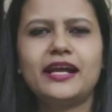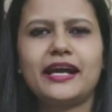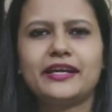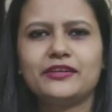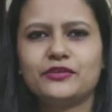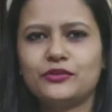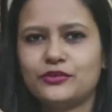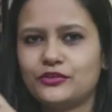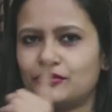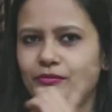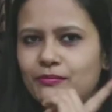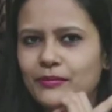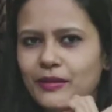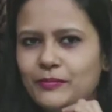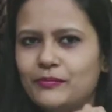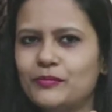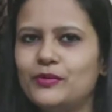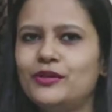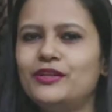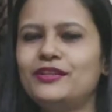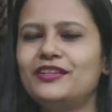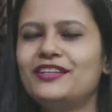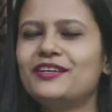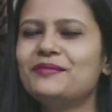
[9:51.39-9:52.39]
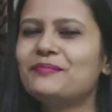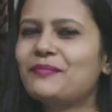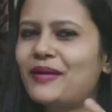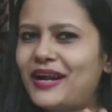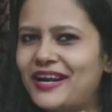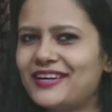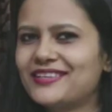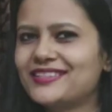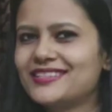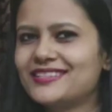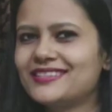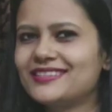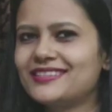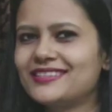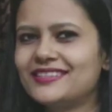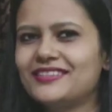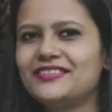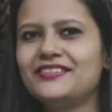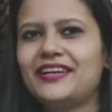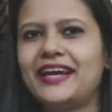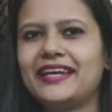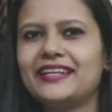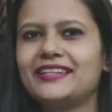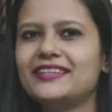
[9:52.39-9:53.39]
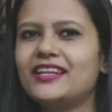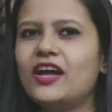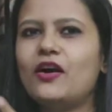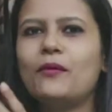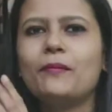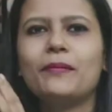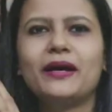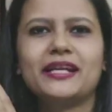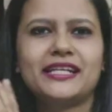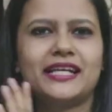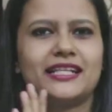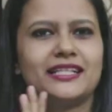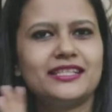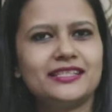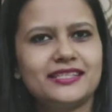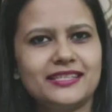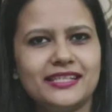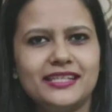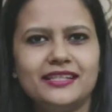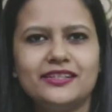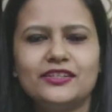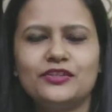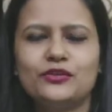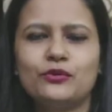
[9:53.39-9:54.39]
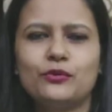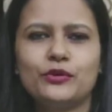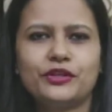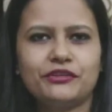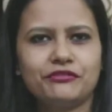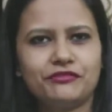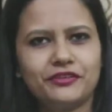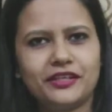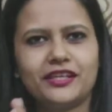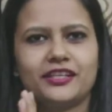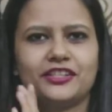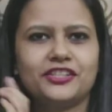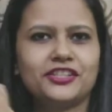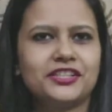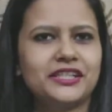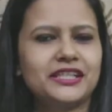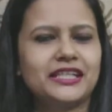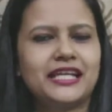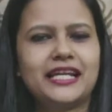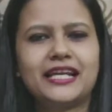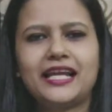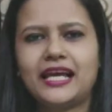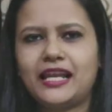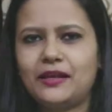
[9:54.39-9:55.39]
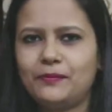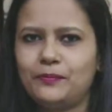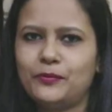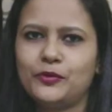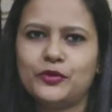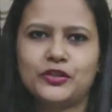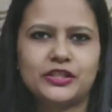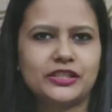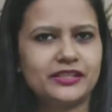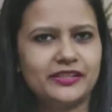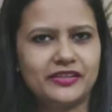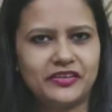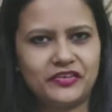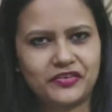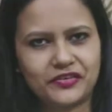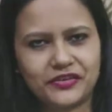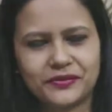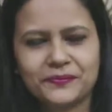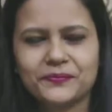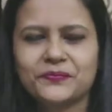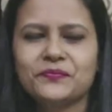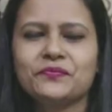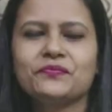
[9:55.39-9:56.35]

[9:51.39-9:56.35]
I don't remember the marks right now, but I'll see the notification and I'll put it here.